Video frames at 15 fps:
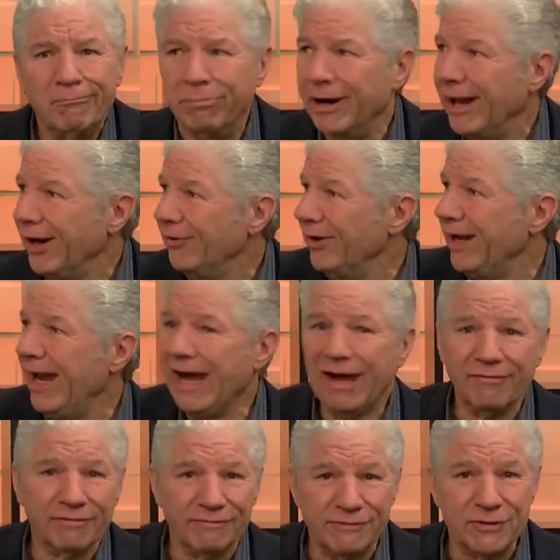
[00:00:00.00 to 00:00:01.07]
But I only
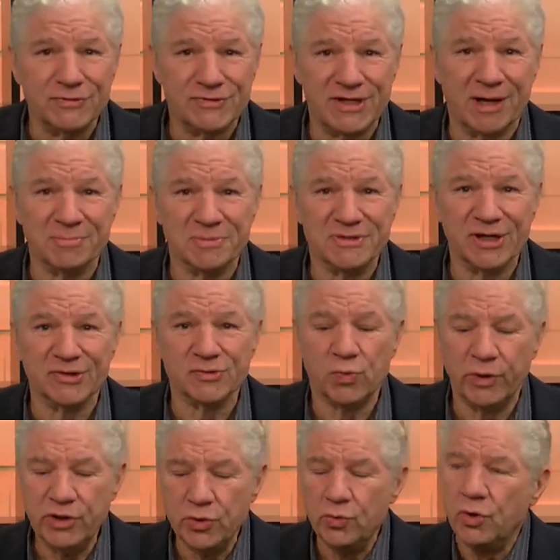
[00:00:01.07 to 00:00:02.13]
have a few stem cells.
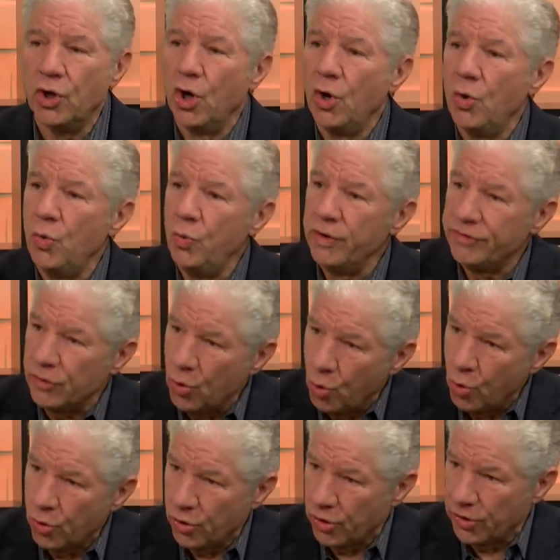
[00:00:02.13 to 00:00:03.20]
When you go with
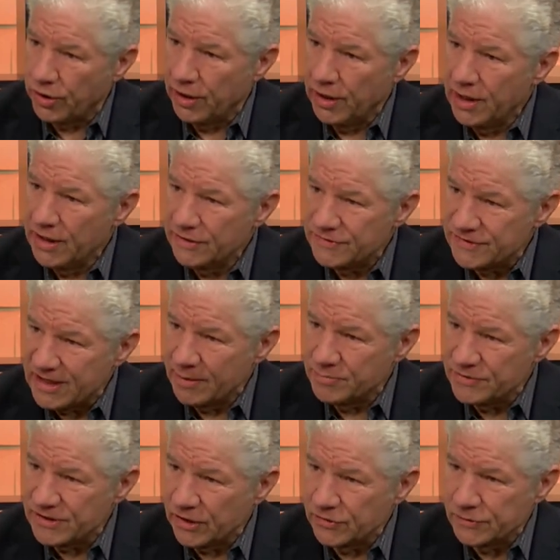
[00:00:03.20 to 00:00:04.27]
cord stem
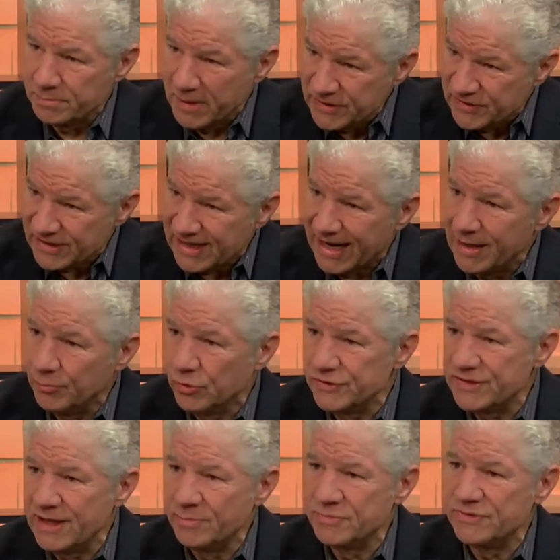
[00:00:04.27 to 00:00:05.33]
cells, mesenchymal
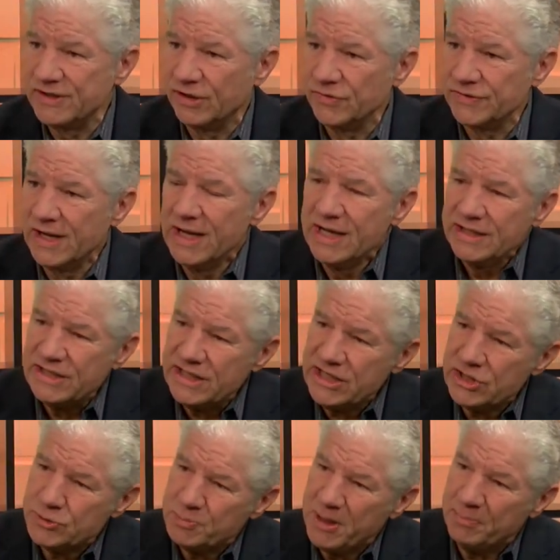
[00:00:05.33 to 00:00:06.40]
stem cells,
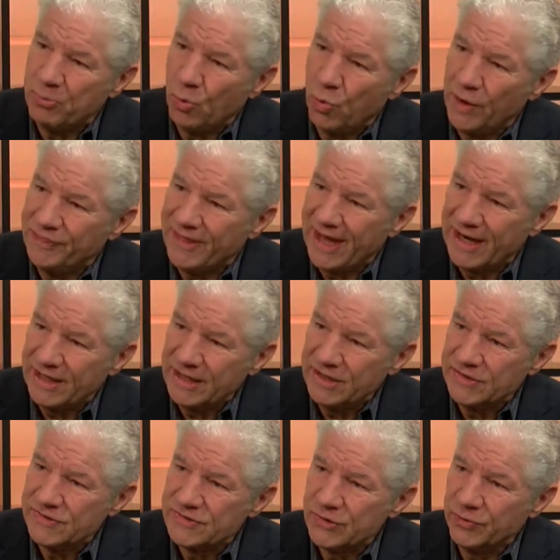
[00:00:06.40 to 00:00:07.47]
teach people what that
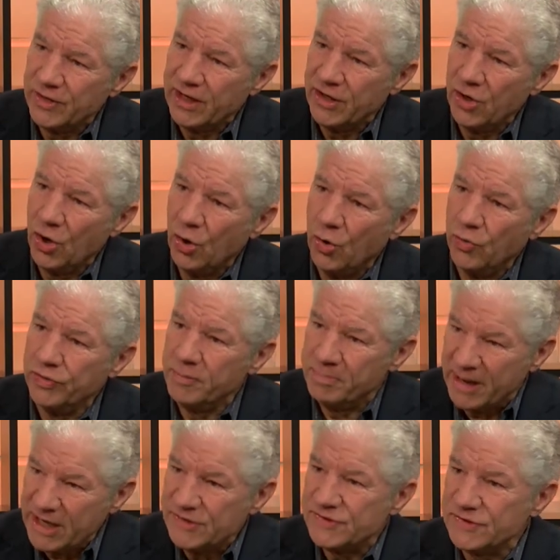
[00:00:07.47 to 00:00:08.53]
is so they know the
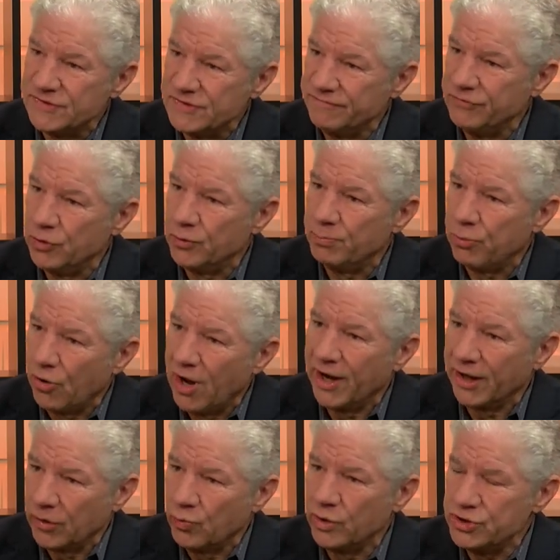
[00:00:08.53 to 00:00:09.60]
basis of your
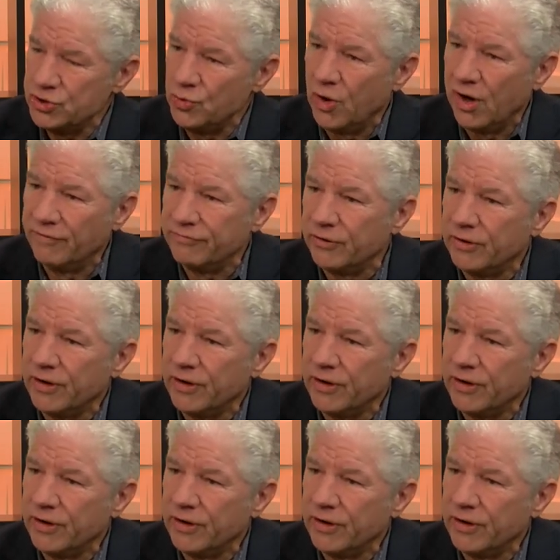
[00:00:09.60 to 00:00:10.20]
product, what you offer.